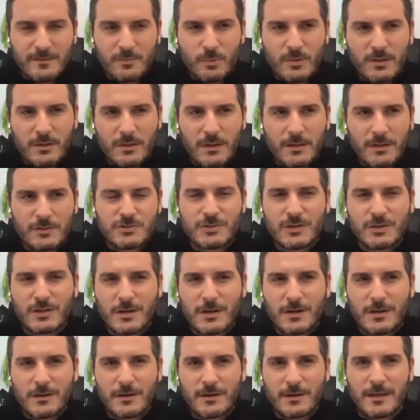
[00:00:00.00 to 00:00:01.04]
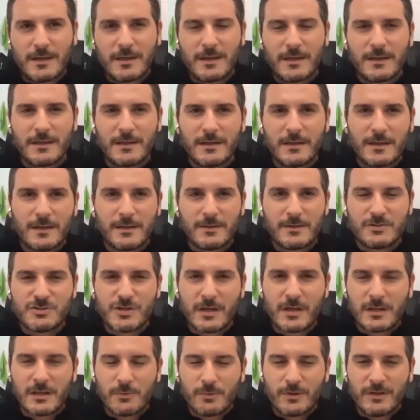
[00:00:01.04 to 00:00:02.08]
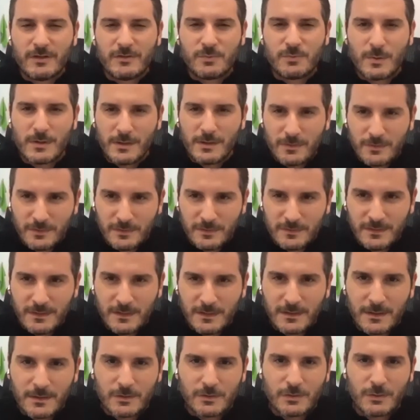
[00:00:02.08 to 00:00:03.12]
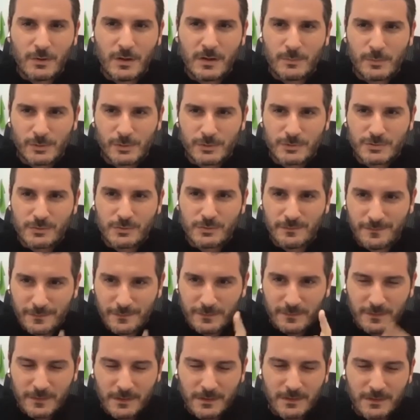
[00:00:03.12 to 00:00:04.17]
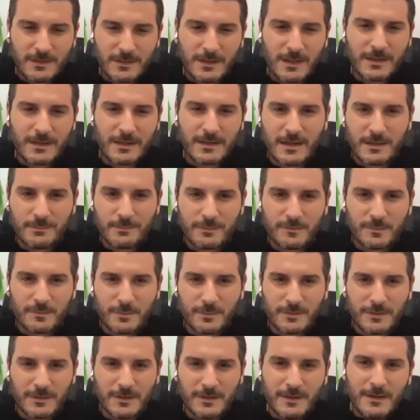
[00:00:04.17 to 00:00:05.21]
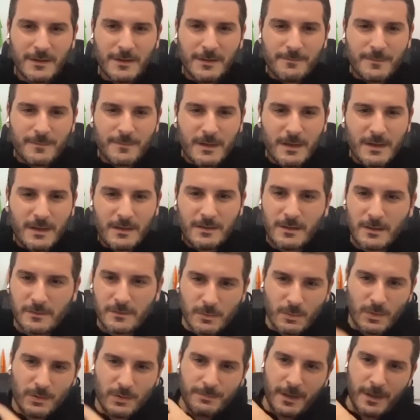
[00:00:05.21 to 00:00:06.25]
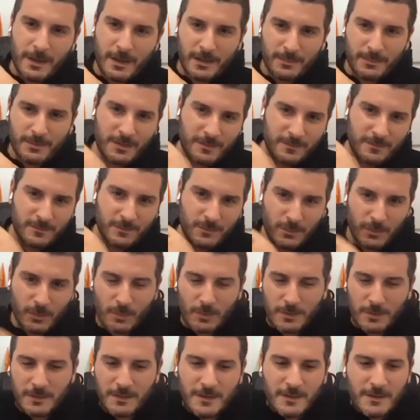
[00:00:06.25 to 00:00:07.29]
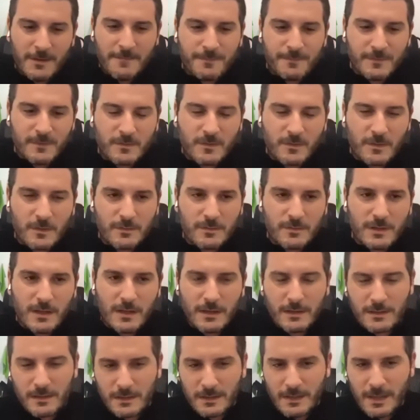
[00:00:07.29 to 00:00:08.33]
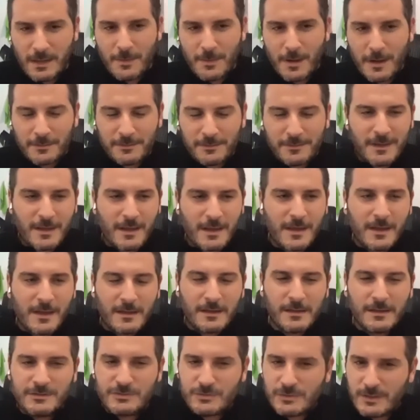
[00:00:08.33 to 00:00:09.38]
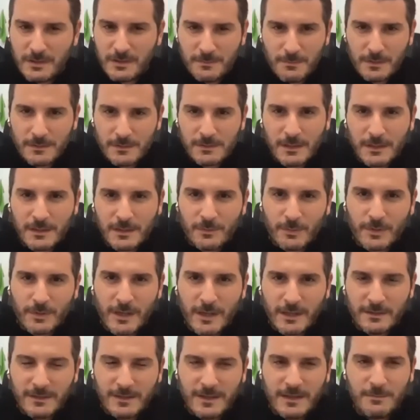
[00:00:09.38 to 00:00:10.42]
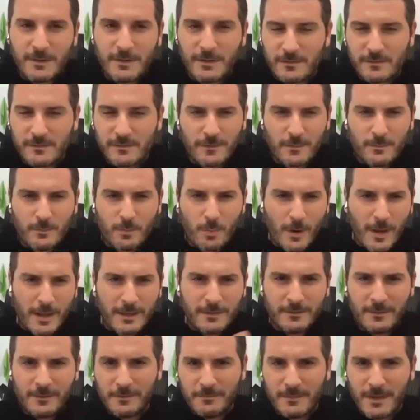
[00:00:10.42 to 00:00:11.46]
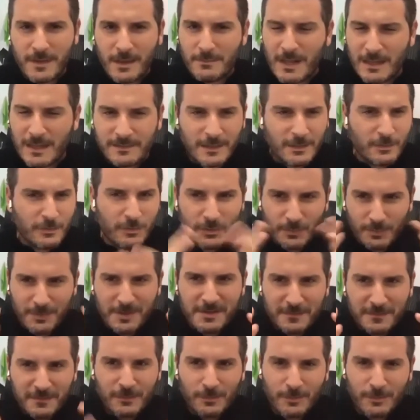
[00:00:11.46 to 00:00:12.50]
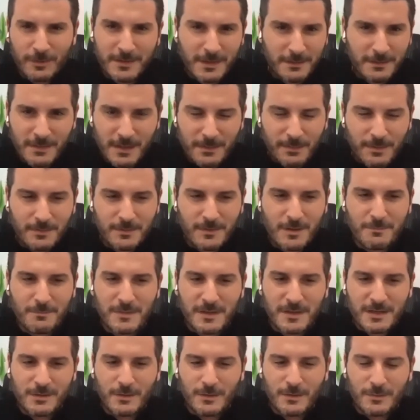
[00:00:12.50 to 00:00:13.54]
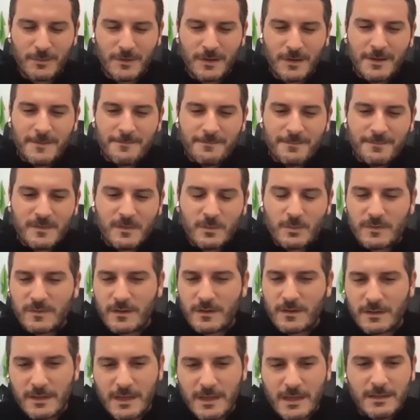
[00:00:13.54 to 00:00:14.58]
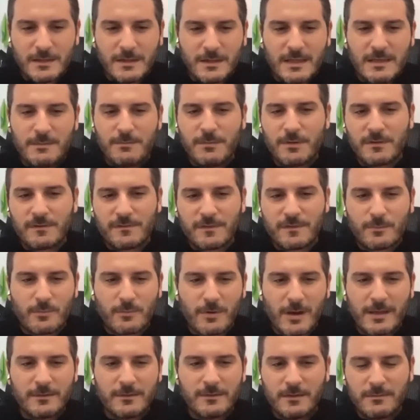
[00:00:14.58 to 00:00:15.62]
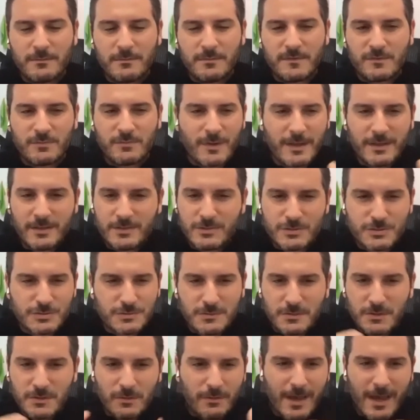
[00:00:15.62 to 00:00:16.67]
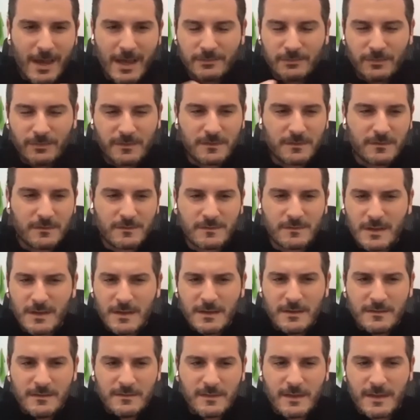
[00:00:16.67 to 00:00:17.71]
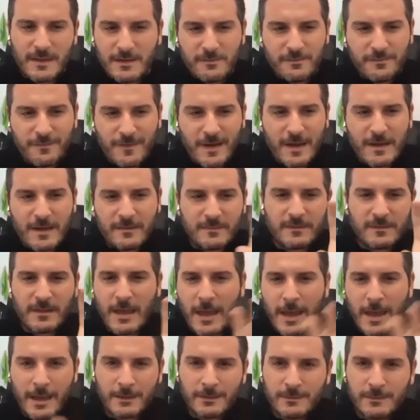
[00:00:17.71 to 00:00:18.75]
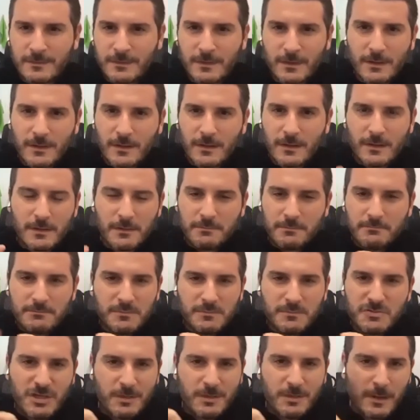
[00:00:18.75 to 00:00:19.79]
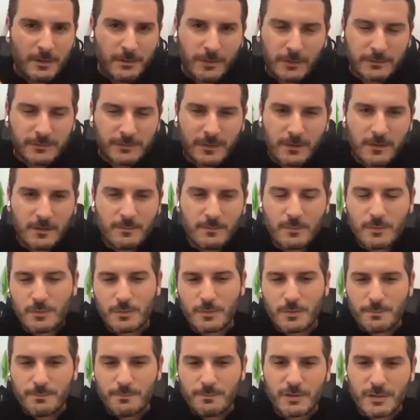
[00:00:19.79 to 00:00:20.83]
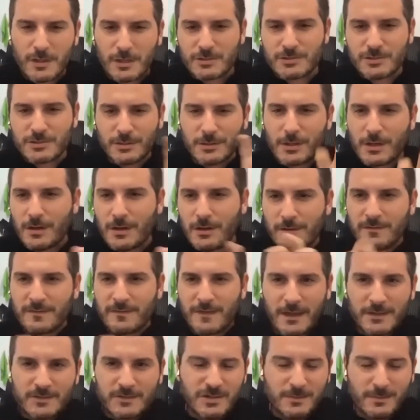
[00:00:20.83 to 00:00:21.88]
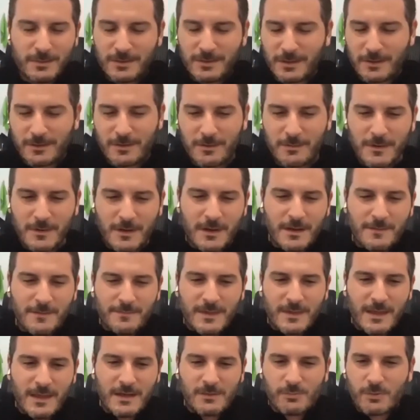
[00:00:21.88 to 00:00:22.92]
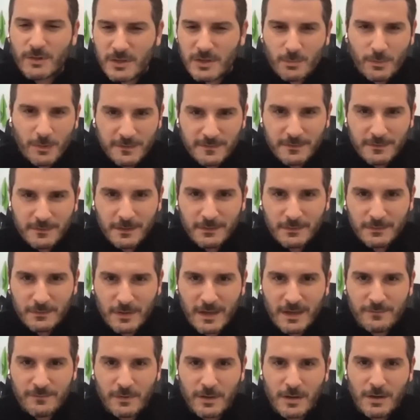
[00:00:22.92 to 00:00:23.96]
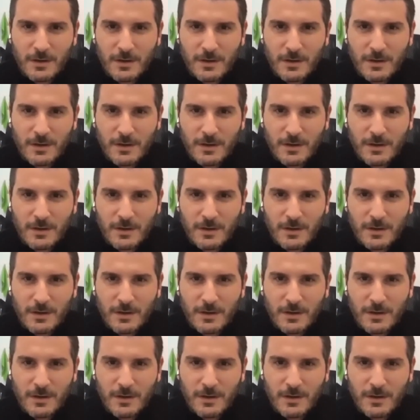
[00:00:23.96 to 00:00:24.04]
launched the car in January 2013 at the Doha Motor Show, the first car, the Lycan Hypersport, not the one behind me. That's the new one. So the Lycan came out, and literally a month later, we get emails from random, I'll tell you the real story that maybe not many know. So we started getting emails from random, strange, addresses saying fast@gmail.com or productioncars@gmail.com, and requesting to have a car